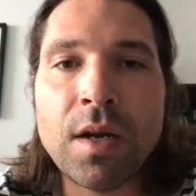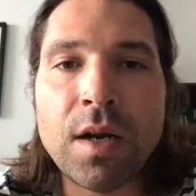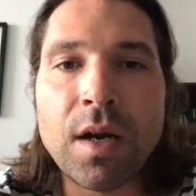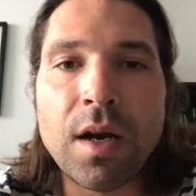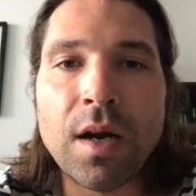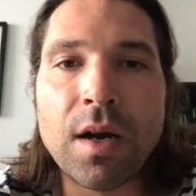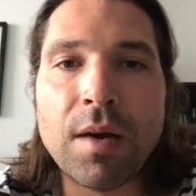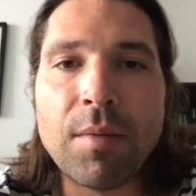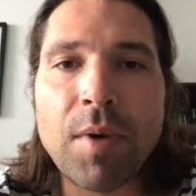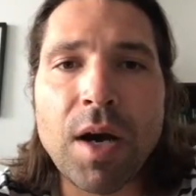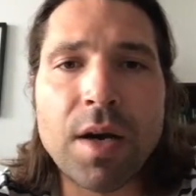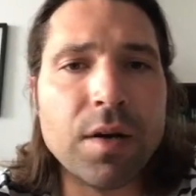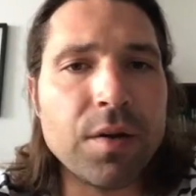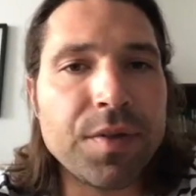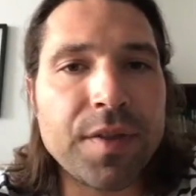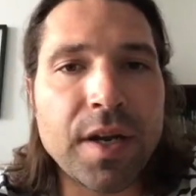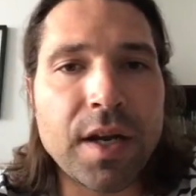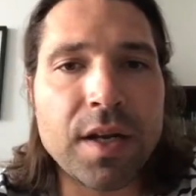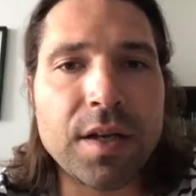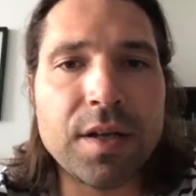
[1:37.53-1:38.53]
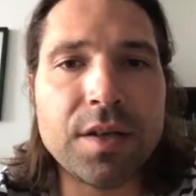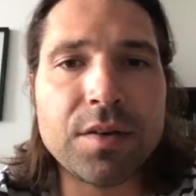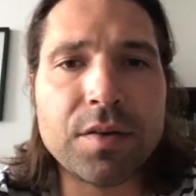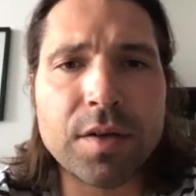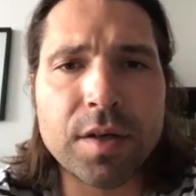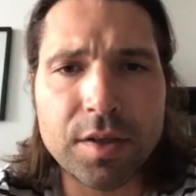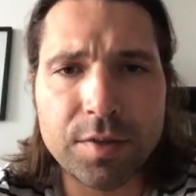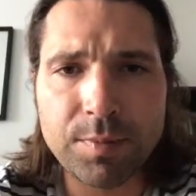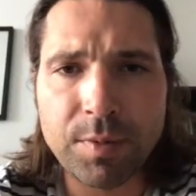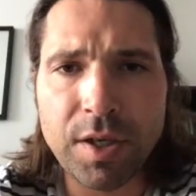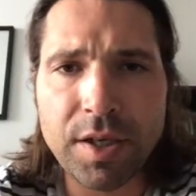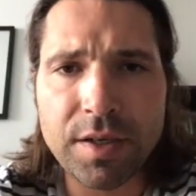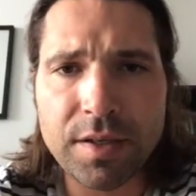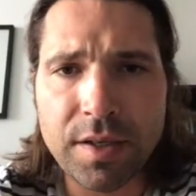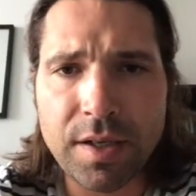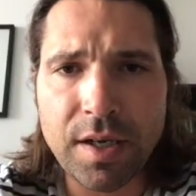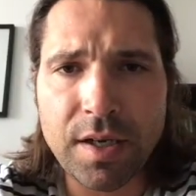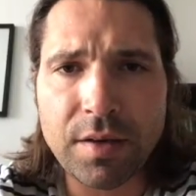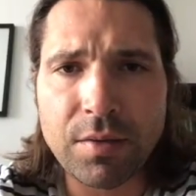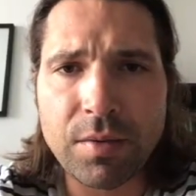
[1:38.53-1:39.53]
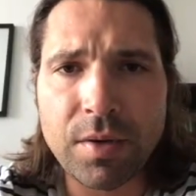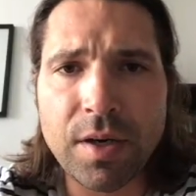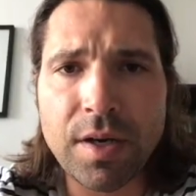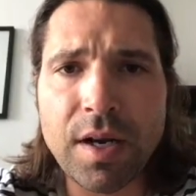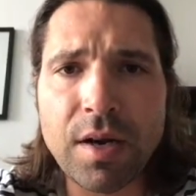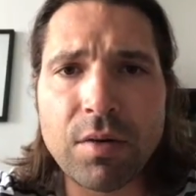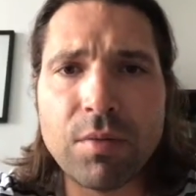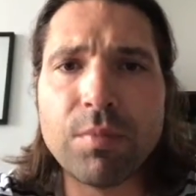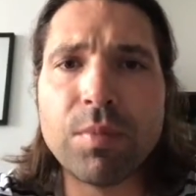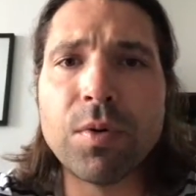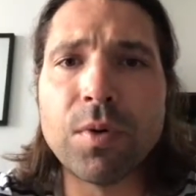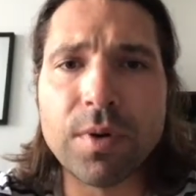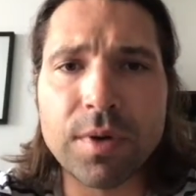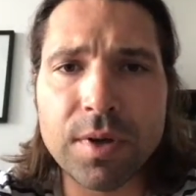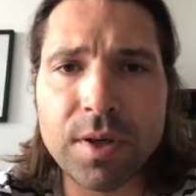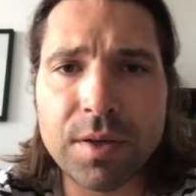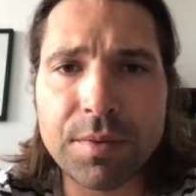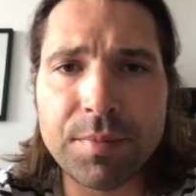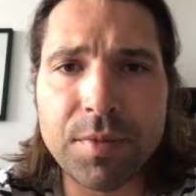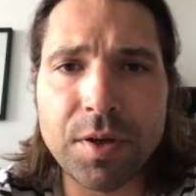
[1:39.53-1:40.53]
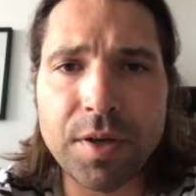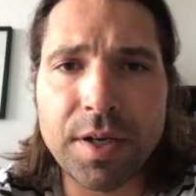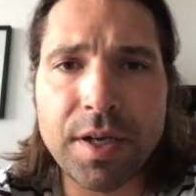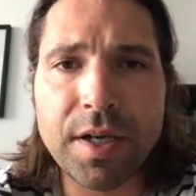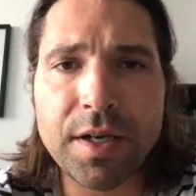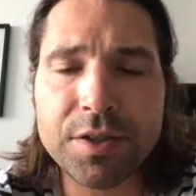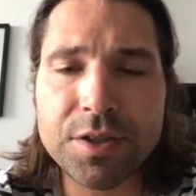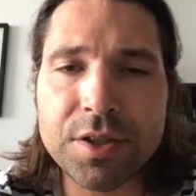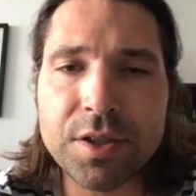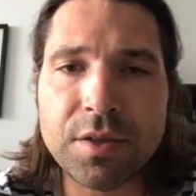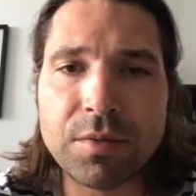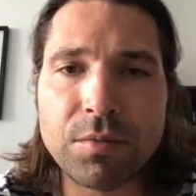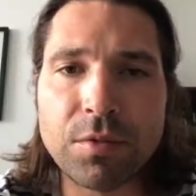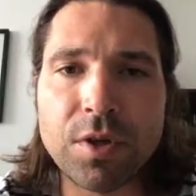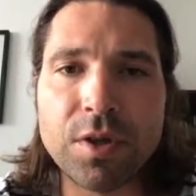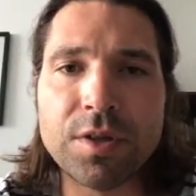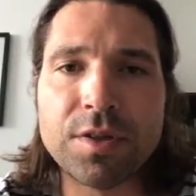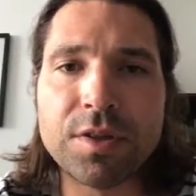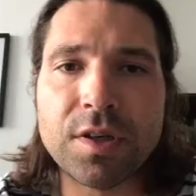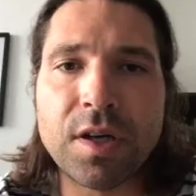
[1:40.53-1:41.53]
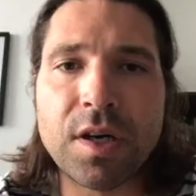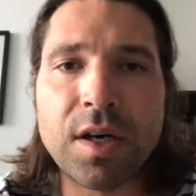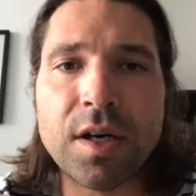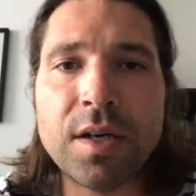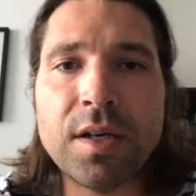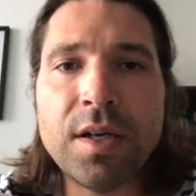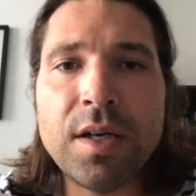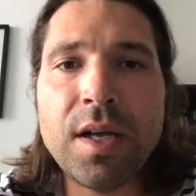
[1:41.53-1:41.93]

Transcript: Um, I don't think I need to explain to anyone how important communication and words are.